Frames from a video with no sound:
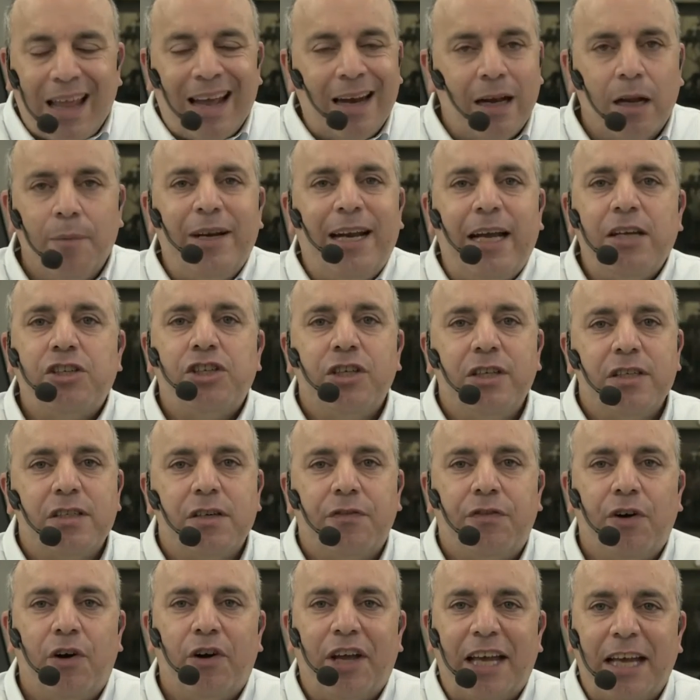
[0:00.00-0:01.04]
Lamination is a
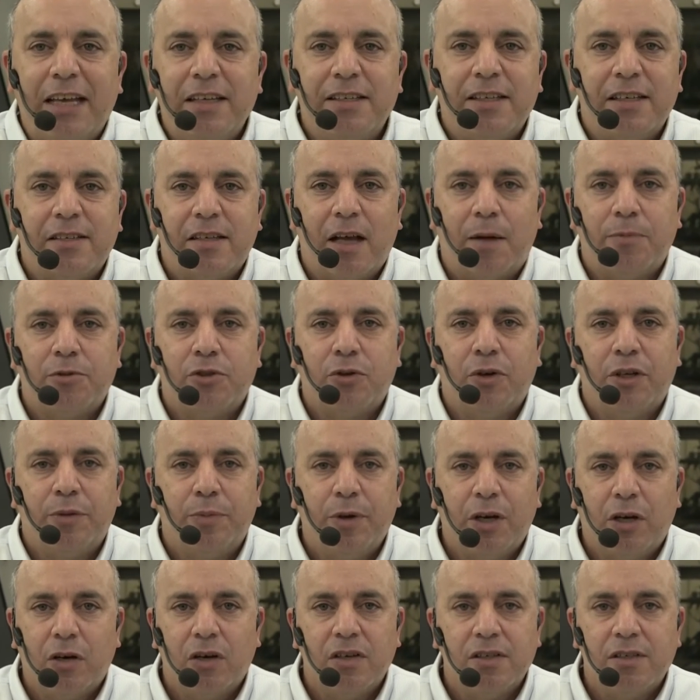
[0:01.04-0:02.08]
very easy substrate
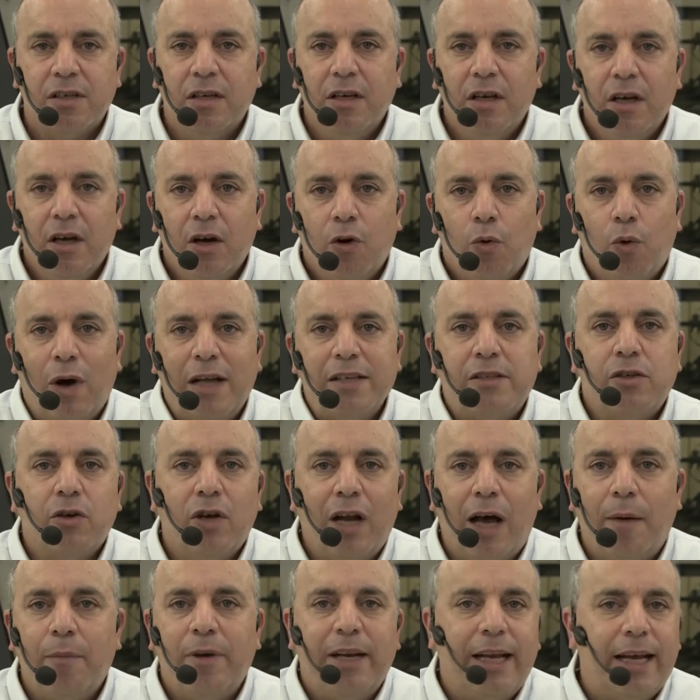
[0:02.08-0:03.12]
because once you
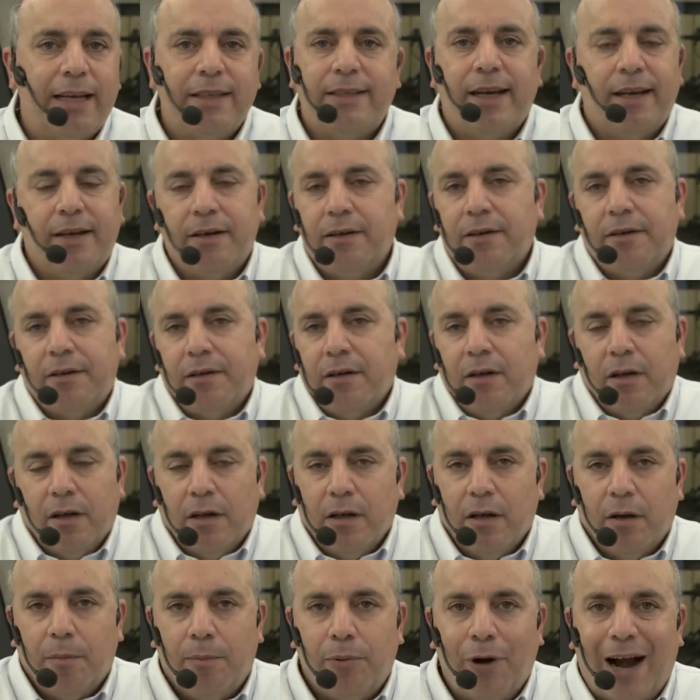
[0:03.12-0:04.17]
laminate, then
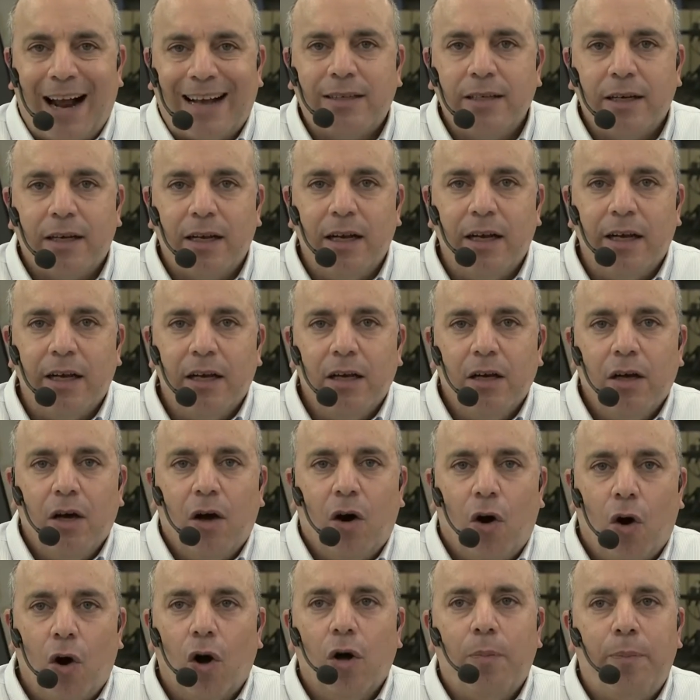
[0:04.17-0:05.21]
practically
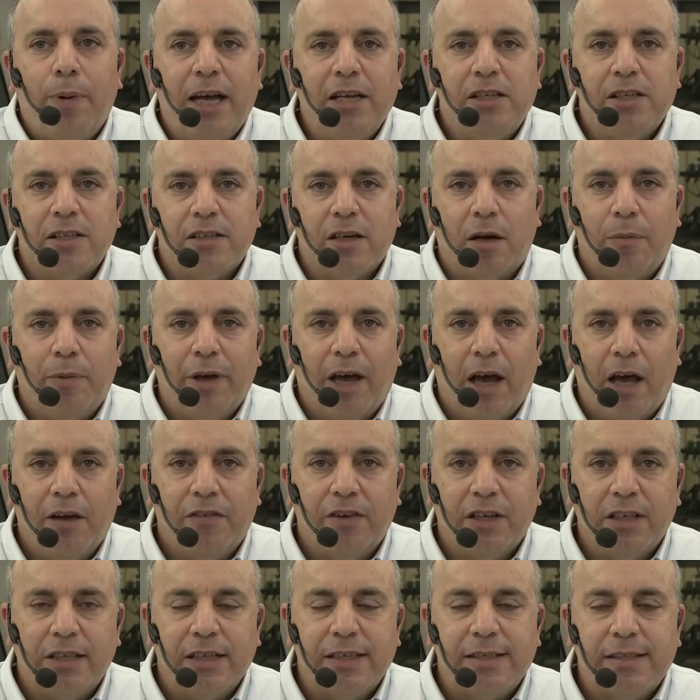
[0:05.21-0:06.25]
all pages are
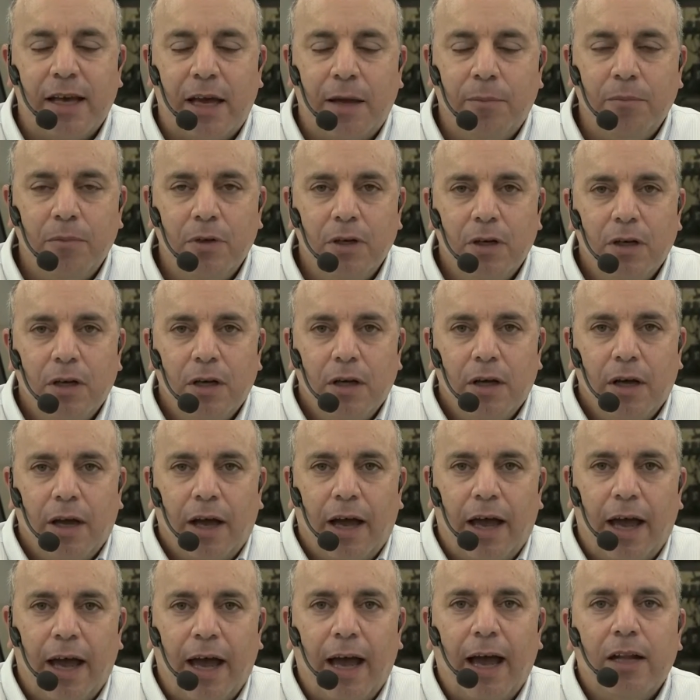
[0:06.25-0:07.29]
behaving the same.
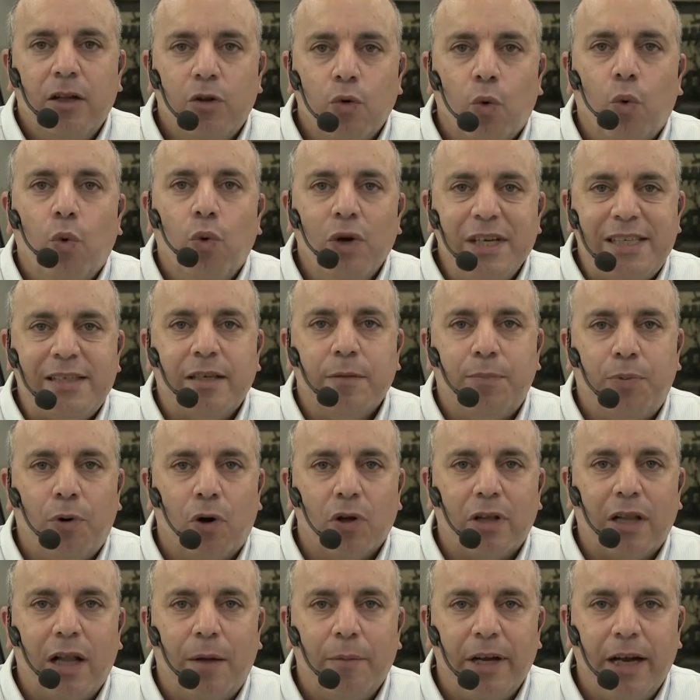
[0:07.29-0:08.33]
And we
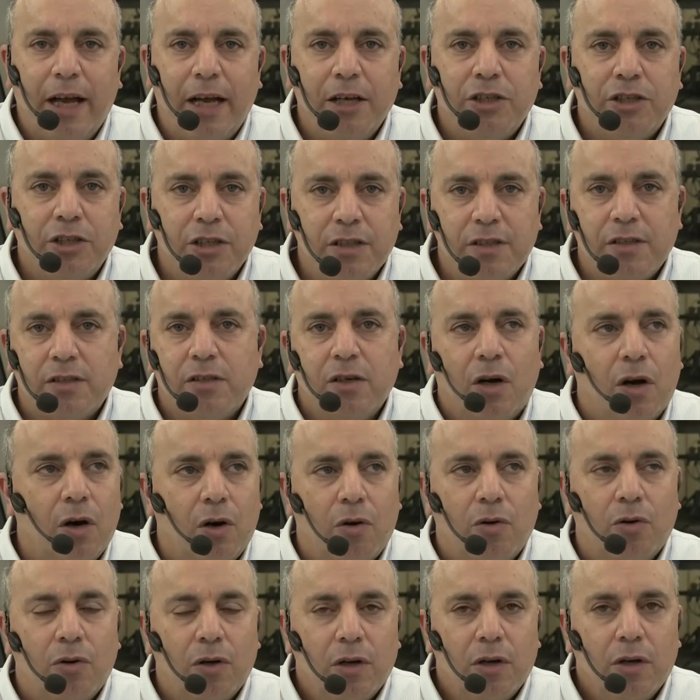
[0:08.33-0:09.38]
support lamination,
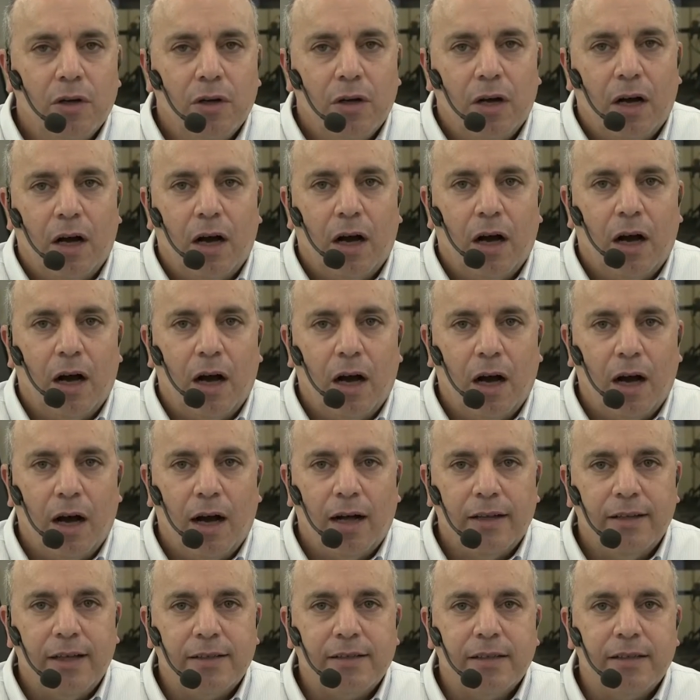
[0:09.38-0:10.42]
so
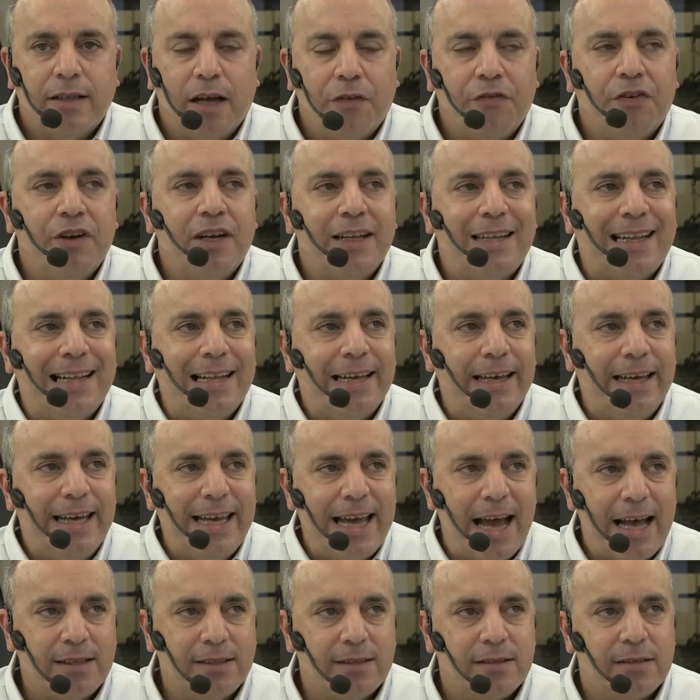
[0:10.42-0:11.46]
that's a definitely
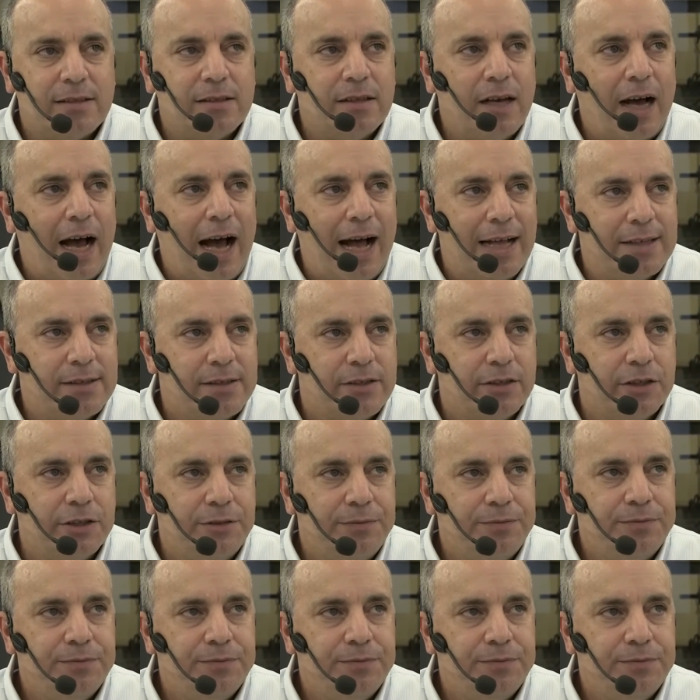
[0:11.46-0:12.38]
yes answer.